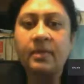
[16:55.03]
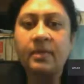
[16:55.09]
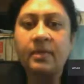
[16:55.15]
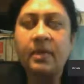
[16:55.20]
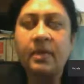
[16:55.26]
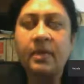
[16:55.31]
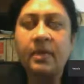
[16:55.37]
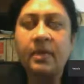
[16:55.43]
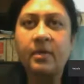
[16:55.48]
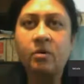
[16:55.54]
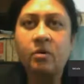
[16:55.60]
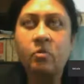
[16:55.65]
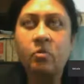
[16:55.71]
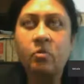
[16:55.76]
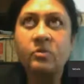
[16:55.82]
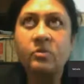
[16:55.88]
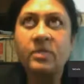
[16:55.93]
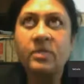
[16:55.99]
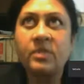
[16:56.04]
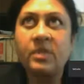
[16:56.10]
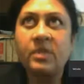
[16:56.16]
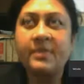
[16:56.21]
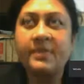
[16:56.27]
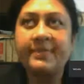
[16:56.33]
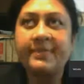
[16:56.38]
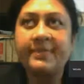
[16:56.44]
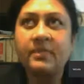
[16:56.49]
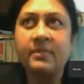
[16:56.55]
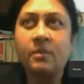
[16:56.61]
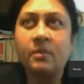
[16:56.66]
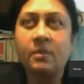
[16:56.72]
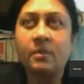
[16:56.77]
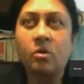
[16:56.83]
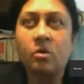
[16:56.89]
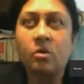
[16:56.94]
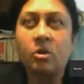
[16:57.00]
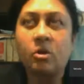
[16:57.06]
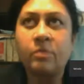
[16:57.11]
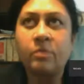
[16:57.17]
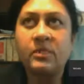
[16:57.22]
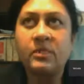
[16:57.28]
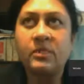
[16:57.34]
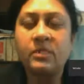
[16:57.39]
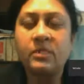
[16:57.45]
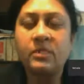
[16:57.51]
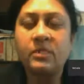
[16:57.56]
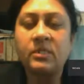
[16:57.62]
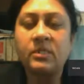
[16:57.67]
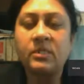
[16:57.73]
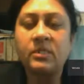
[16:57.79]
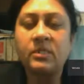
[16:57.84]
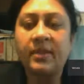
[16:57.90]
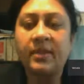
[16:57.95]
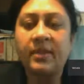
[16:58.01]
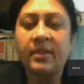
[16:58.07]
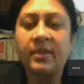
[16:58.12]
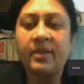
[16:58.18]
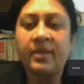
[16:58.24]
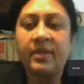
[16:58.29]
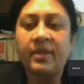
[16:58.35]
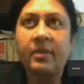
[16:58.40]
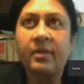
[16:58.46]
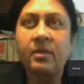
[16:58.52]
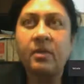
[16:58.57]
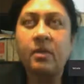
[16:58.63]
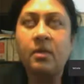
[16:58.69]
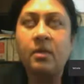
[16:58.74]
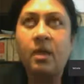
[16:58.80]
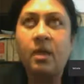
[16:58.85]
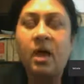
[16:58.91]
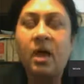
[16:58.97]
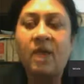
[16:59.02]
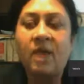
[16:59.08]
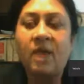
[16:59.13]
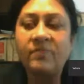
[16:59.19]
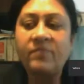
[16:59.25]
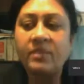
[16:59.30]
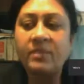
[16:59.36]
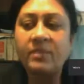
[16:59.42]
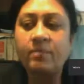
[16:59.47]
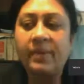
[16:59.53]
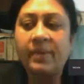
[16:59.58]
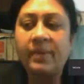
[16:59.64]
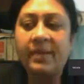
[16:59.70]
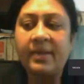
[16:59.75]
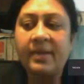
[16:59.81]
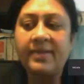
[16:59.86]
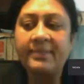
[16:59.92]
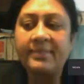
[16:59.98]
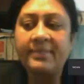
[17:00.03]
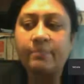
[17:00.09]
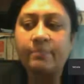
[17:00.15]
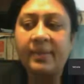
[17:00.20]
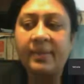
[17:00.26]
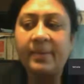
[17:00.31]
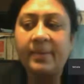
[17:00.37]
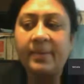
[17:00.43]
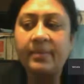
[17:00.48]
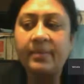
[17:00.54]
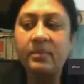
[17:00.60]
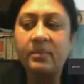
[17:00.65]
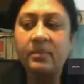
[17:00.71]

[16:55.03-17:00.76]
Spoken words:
Right. OC is the occupation certificate wherein after the building is built,